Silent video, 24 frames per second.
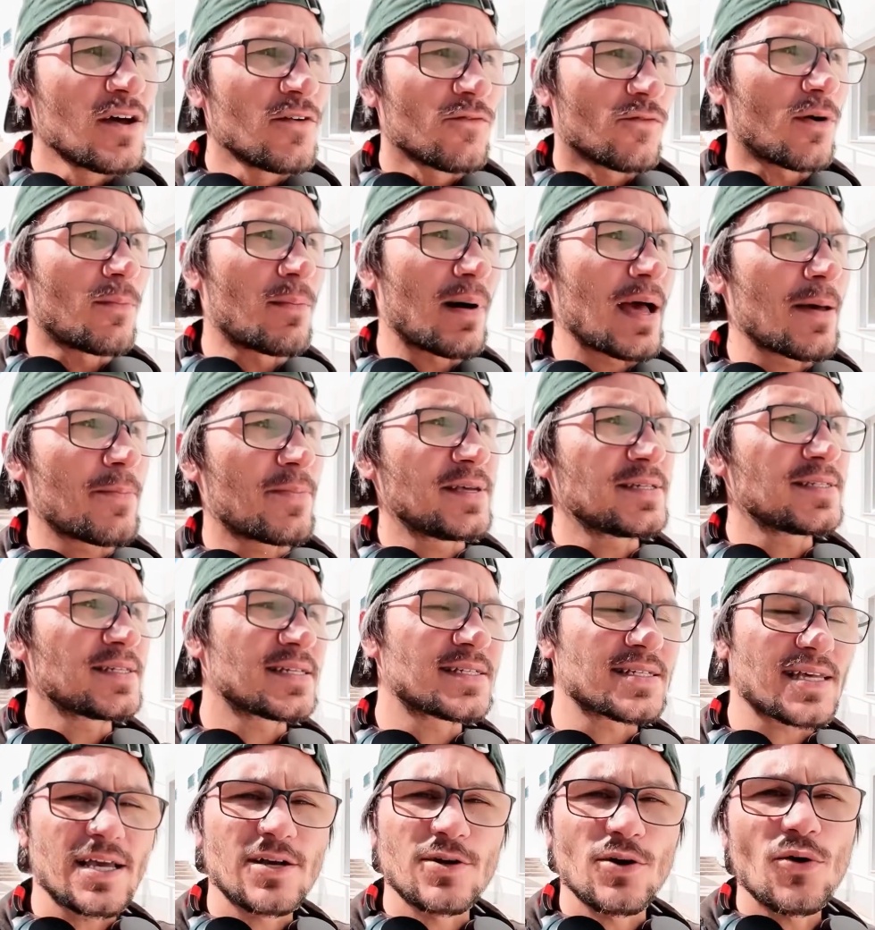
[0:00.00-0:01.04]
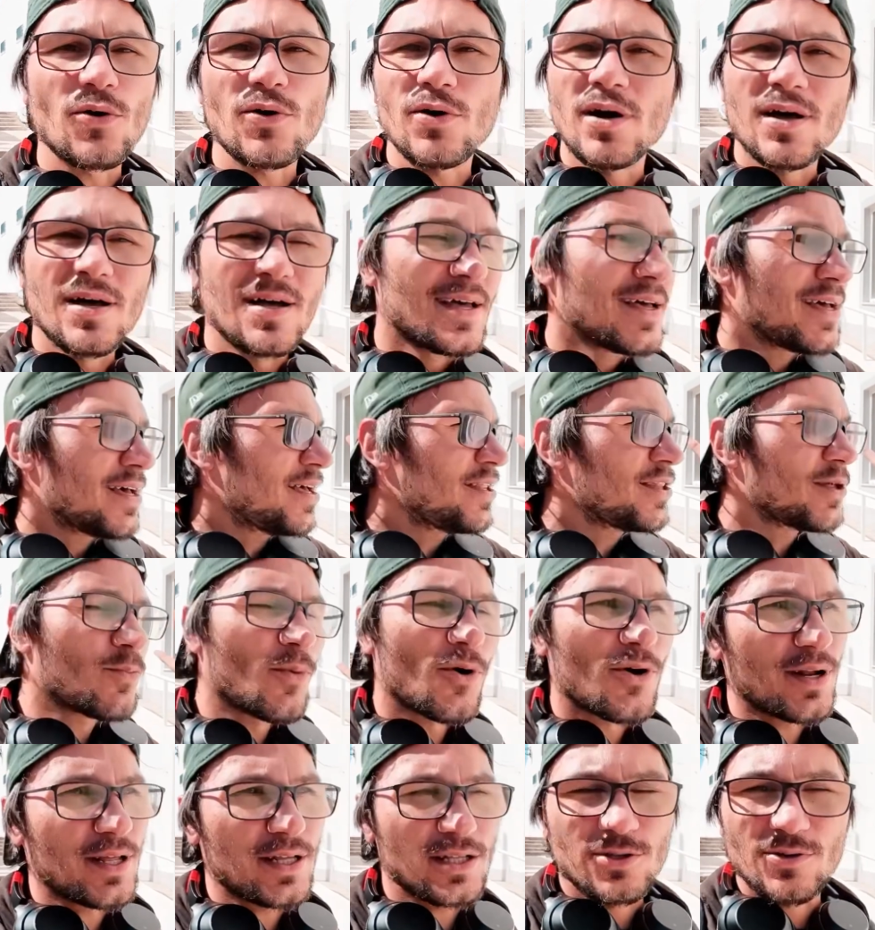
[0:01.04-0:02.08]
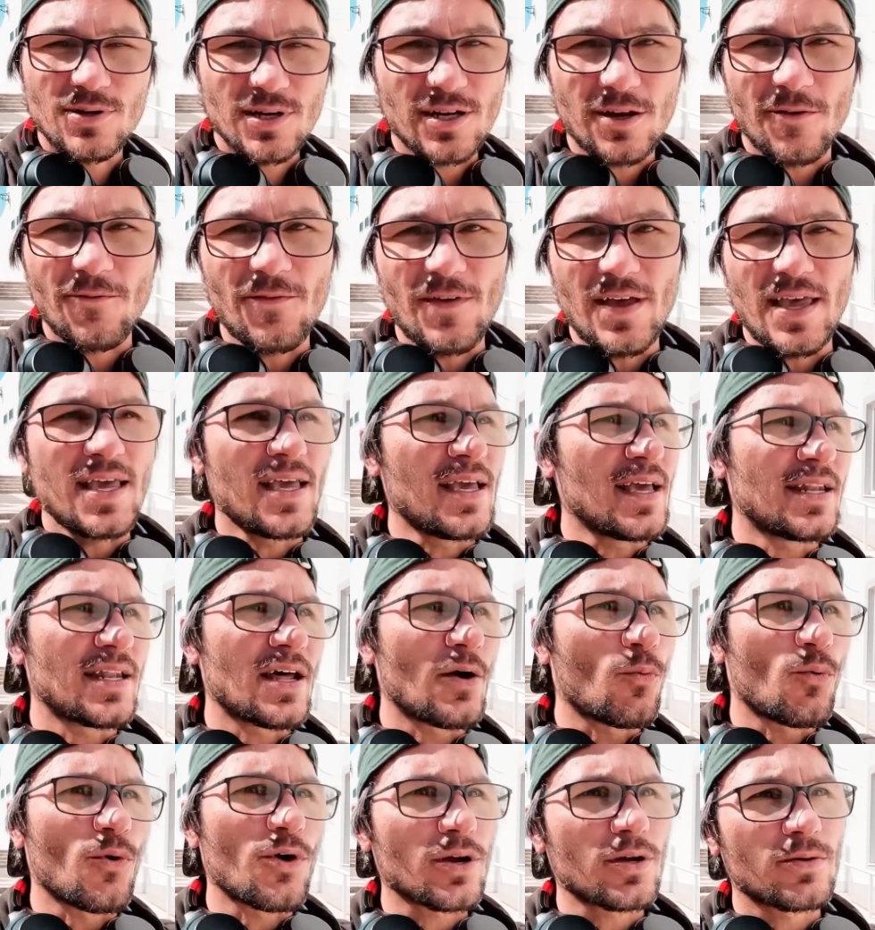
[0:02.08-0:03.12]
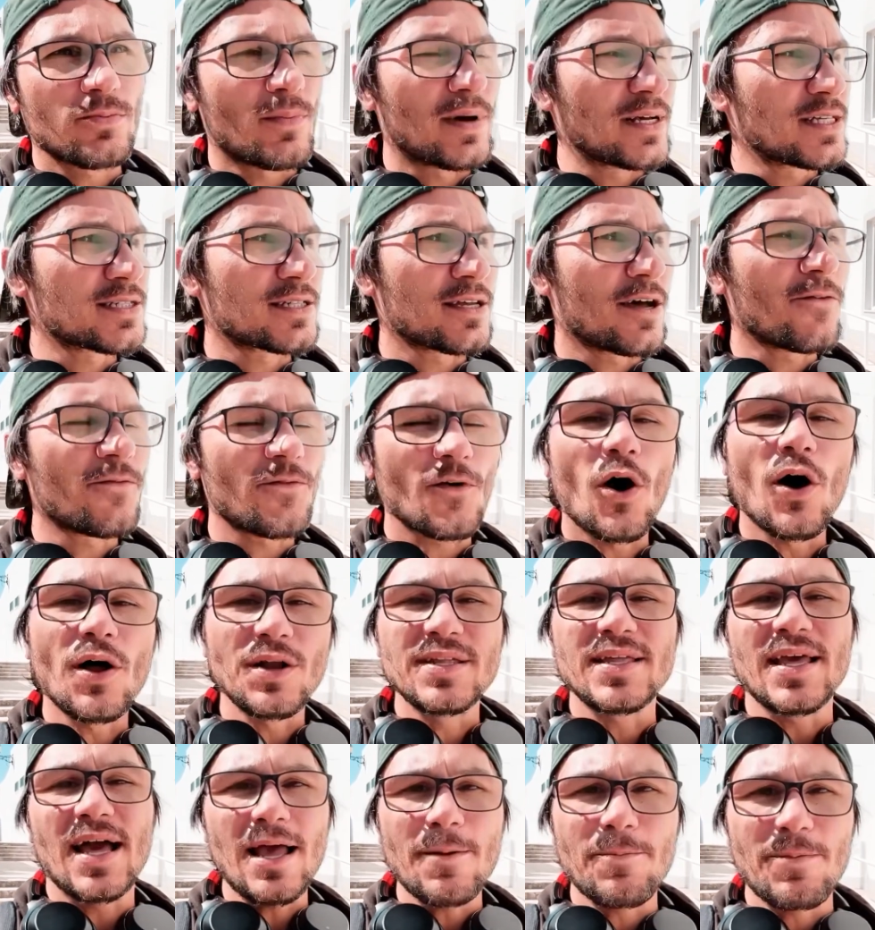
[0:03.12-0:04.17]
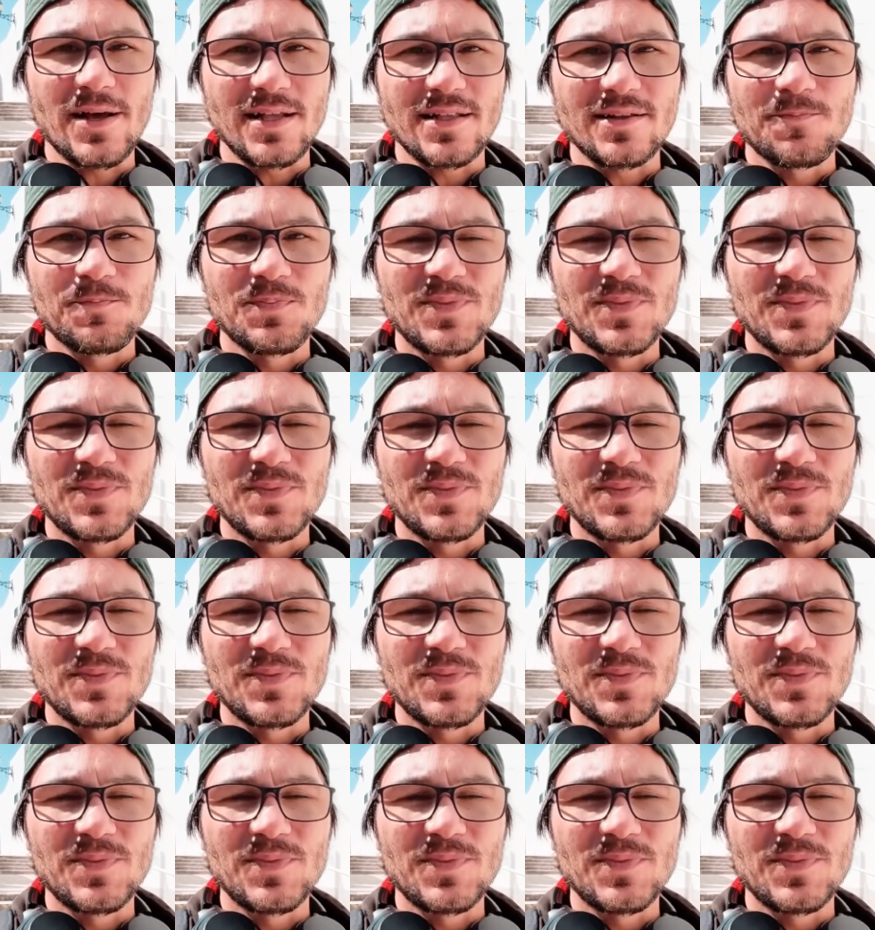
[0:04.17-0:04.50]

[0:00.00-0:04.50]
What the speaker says: For my business, I go in the morning to a cafe and I work my stuff on the iPad.